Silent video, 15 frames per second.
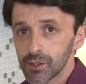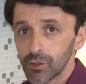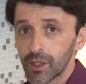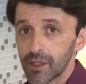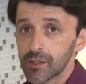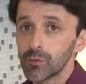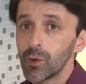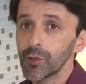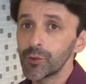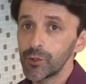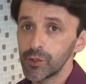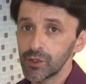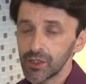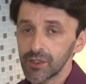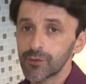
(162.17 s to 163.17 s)
so guys what do
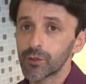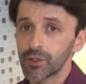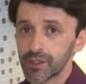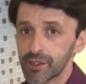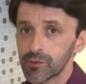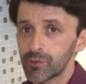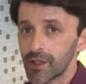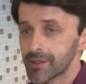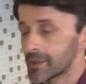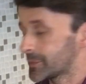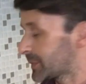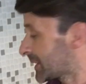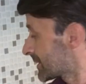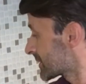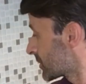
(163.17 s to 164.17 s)
you need for this
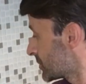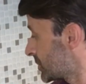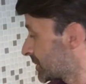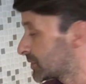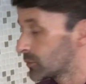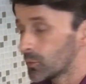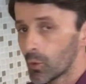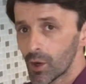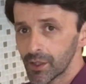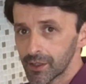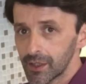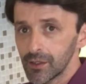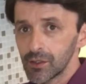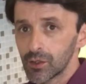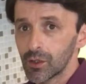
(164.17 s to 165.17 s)
recipe so you need one
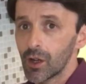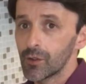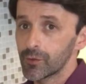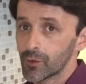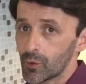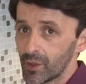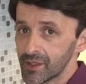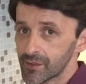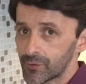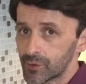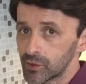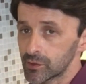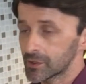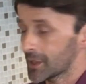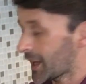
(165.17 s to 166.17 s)
kilo of quince
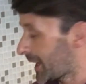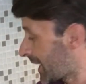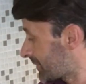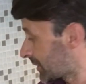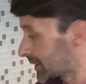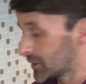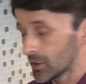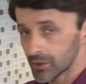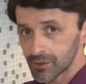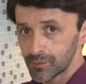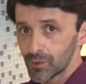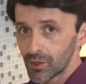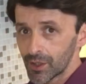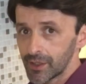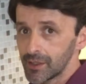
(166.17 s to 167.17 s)
fruit I have a lot
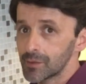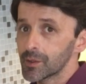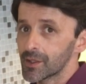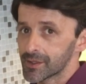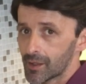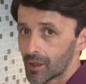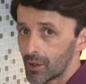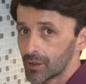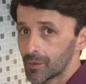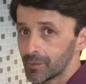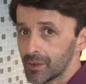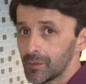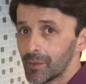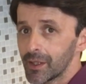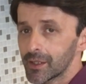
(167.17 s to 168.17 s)
more here because I'm gonna
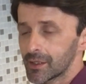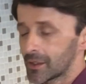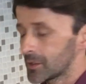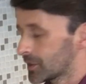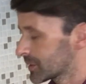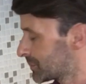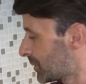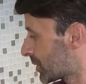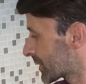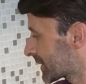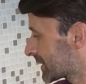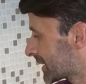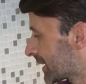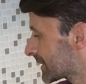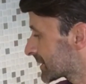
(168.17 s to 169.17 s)
be making a lot more
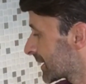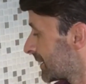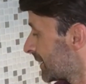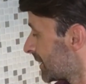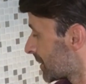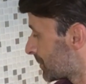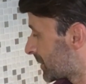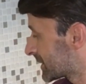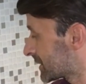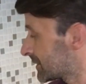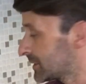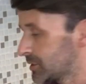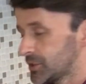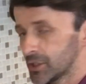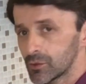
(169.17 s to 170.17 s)
than that but
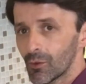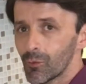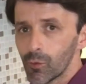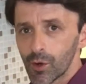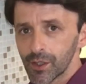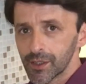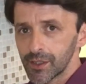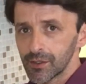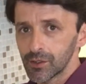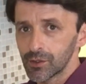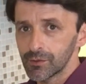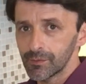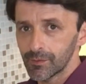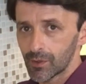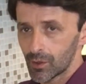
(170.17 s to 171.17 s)
you need one
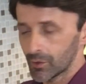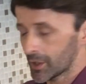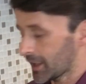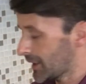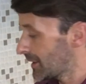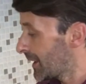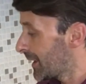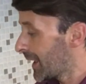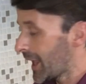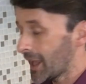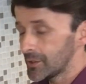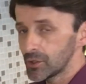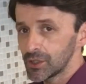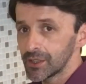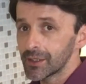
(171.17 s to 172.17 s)
kilo okay
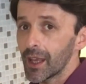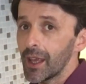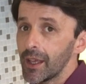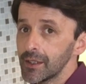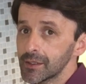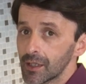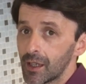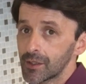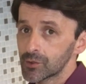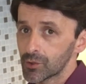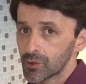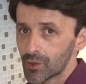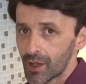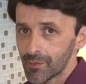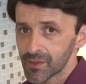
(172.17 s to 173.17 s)
and you need 800
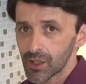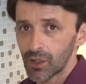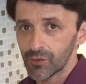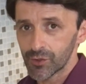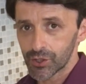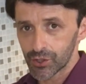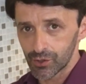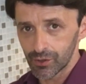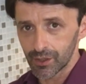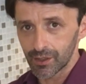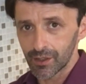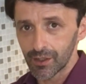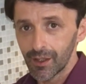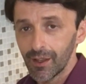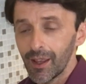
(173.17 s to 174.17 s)
grams of
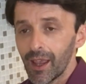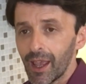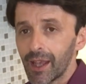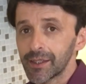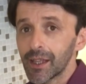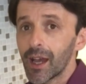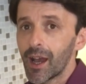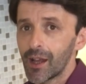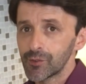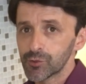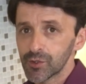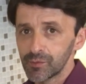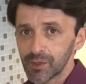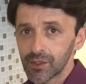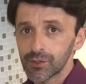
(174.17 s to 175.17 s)
sugar and
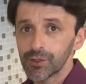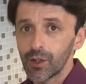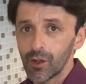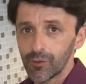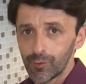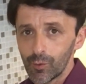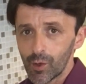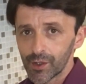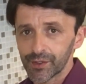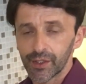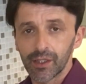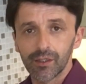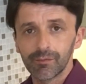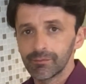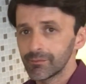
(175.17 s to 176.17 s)
100 mils of water